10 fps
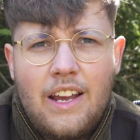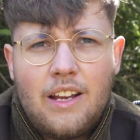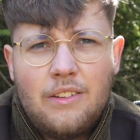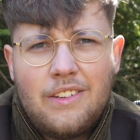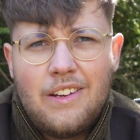like
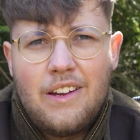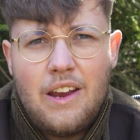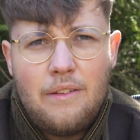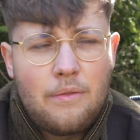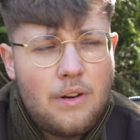on the
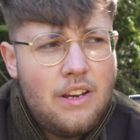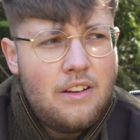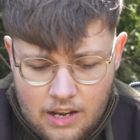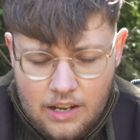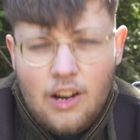A3.
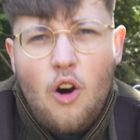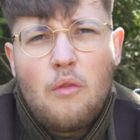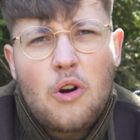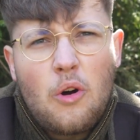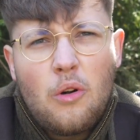
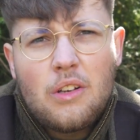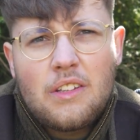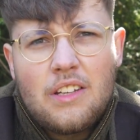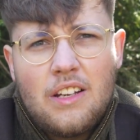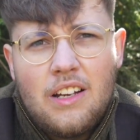Overall,
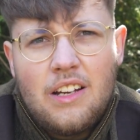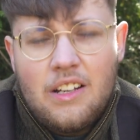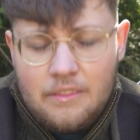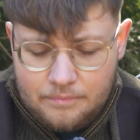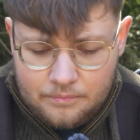
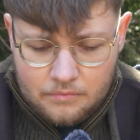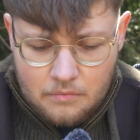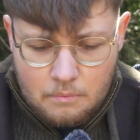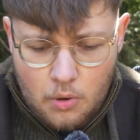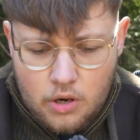the
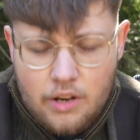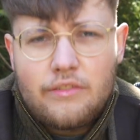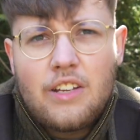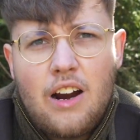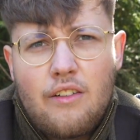body
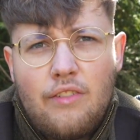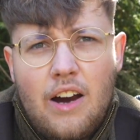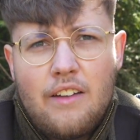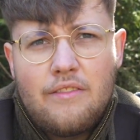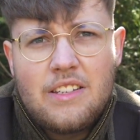of the
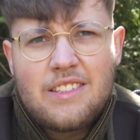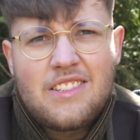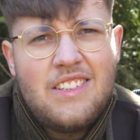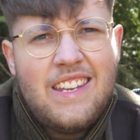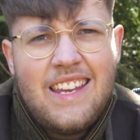R5
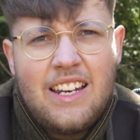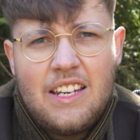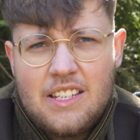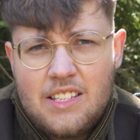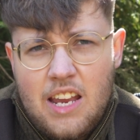is nearly
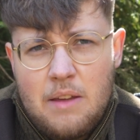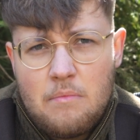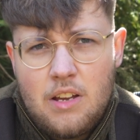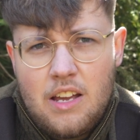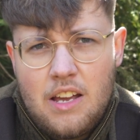the
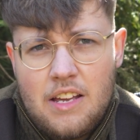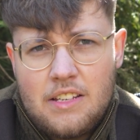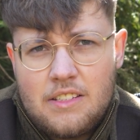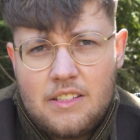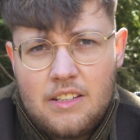same
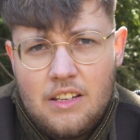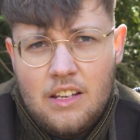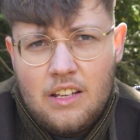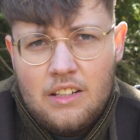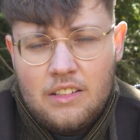as
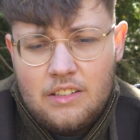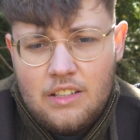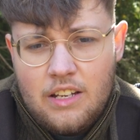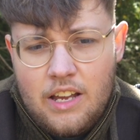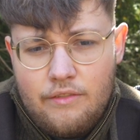
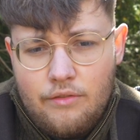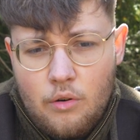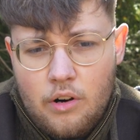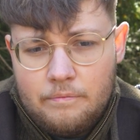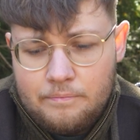the
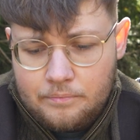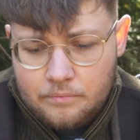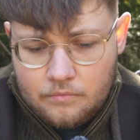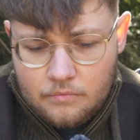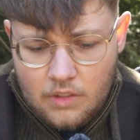A4.
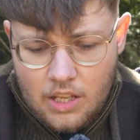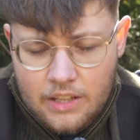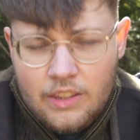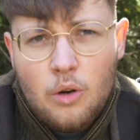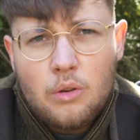
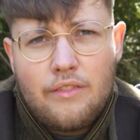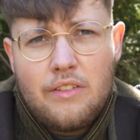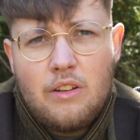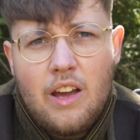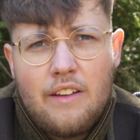The only
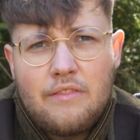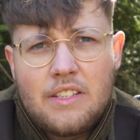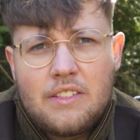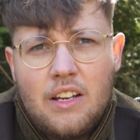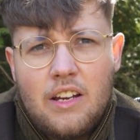thing you have
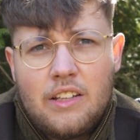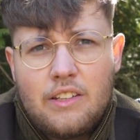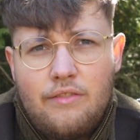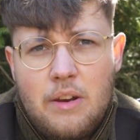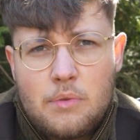is the
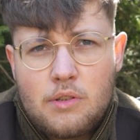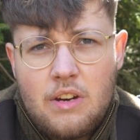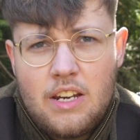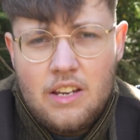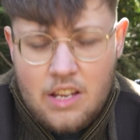flip
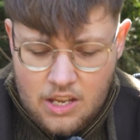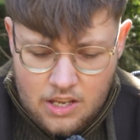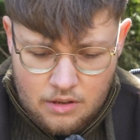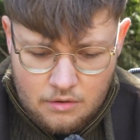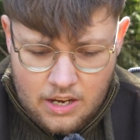screen.
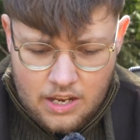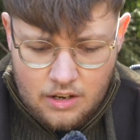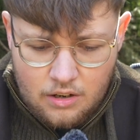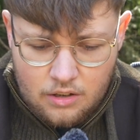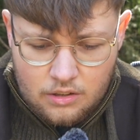You
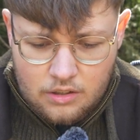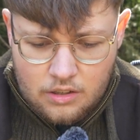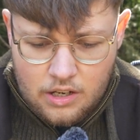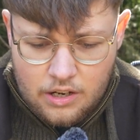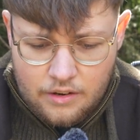cannot
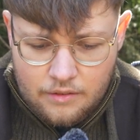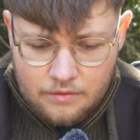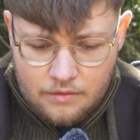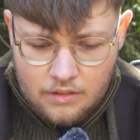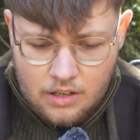
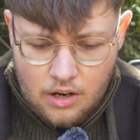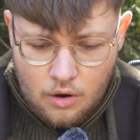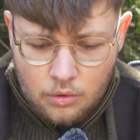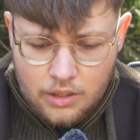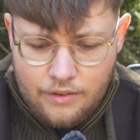
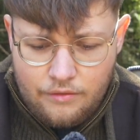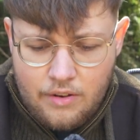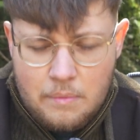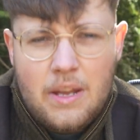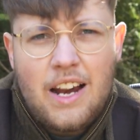only
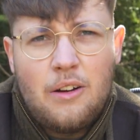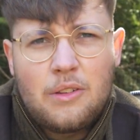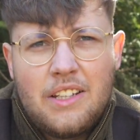flip it out